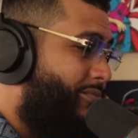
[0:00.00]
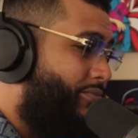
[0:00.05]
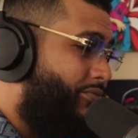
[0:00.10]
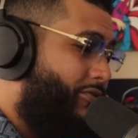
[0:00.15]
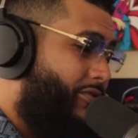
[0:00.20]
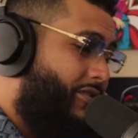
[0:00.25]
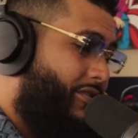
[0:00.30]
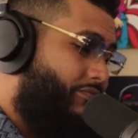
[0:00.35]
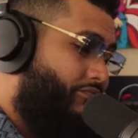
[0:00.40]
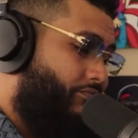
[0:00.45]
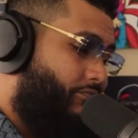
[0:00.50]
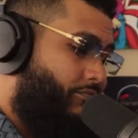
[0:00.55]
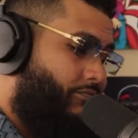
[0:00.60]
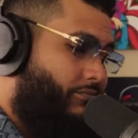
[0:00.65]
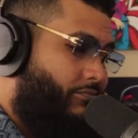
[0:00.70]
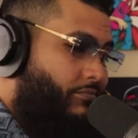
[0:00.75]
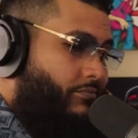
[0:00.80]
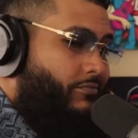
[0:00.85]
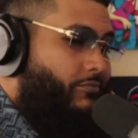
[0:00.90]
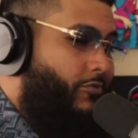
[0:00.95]
support
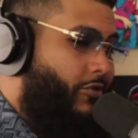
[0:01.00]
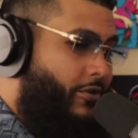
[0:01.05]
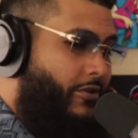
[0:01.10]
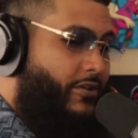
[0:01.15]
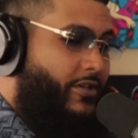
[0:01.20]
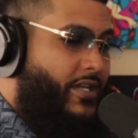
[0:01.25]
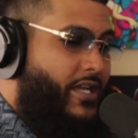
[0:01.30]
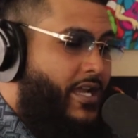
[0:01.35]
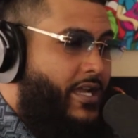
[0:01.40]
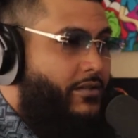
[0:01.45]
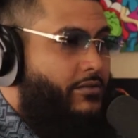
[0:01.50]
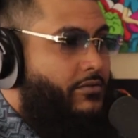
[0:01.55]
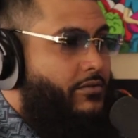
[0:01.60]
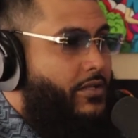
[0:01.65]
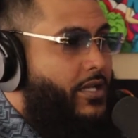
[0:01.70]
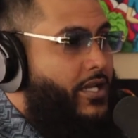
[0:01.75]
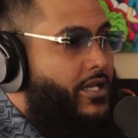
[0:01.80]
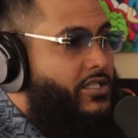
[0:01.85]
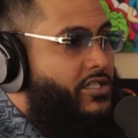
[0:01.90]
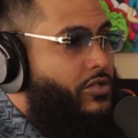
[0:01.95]
or they're not,
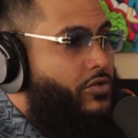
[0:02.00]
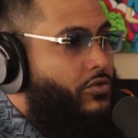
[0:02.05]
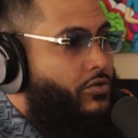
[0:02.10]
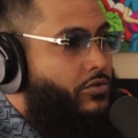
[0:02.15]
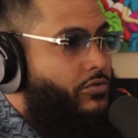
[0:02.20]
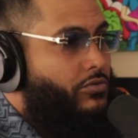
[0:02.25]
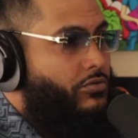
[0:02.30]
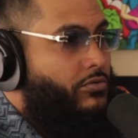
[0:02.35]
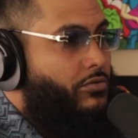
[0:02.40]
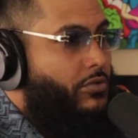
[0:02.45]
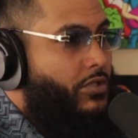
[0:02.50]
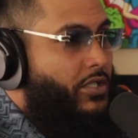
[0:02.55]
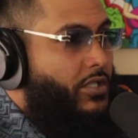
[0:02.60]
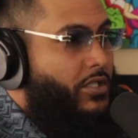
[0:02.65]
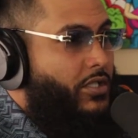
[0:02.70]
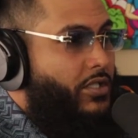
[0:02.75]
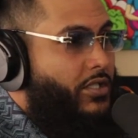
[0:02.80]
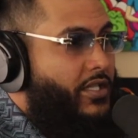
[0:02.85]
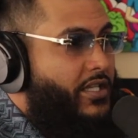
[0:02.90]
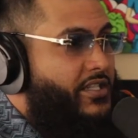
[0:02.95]
and it's cool.
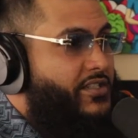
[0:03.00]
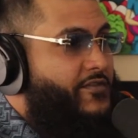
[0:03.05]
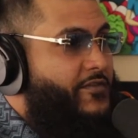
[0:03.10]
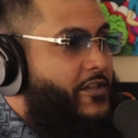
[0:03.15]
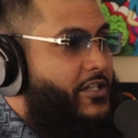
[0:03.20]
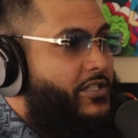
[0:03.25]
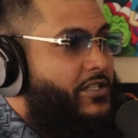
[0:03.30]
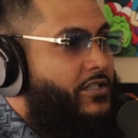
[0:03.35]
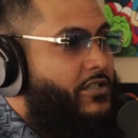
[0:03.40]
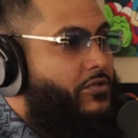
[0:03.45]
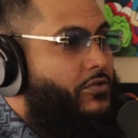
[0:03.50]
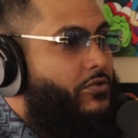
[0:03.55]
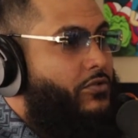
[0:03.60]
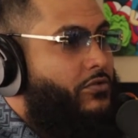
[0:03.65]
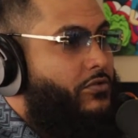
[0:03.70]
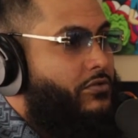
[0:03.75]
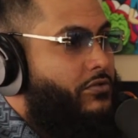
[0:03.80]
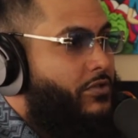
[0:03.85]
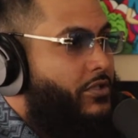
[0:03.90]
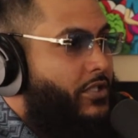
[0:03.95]
It's fucking
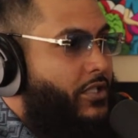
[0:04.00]
cool.